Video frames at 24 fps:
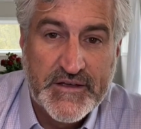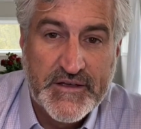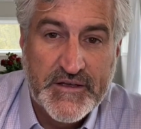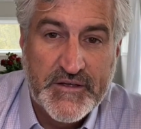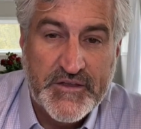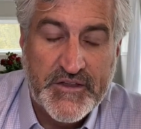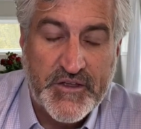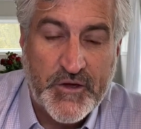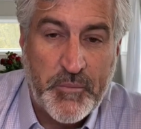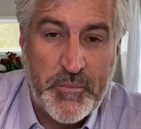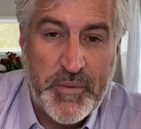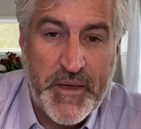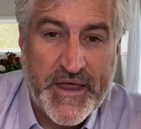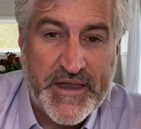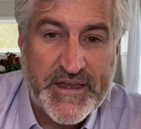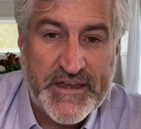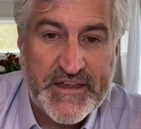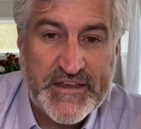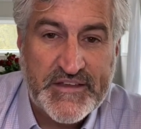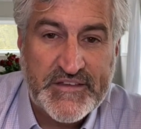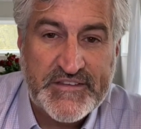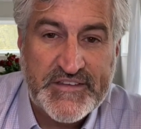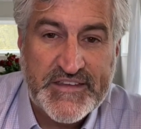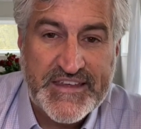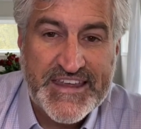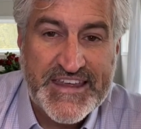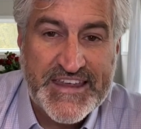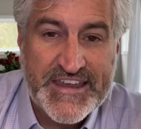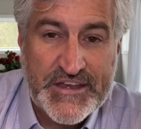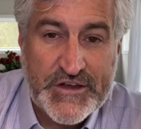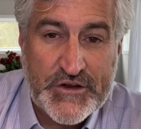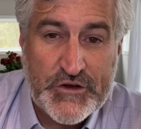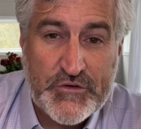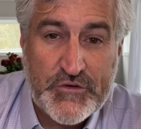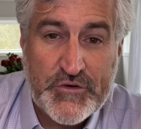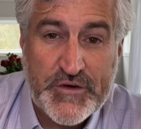Pendings
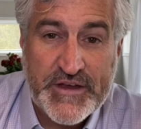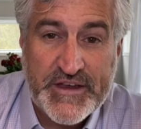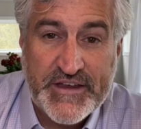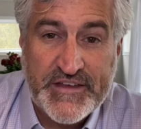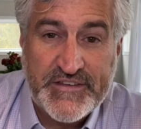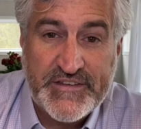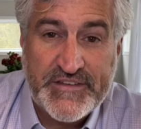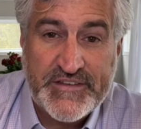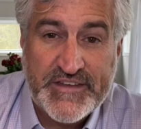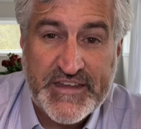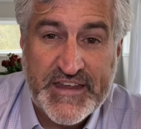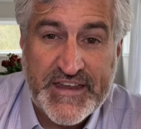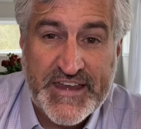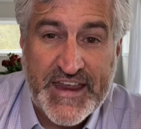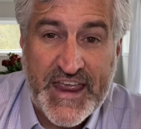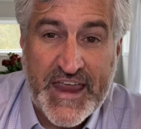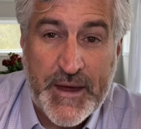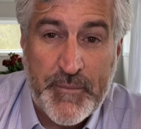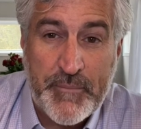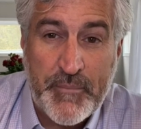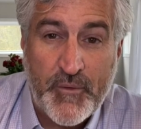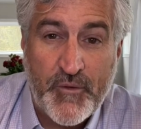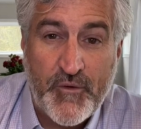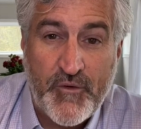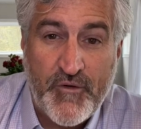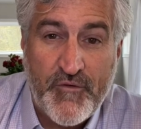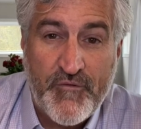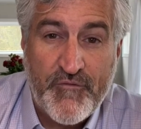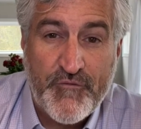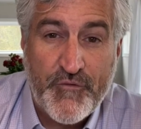increased in April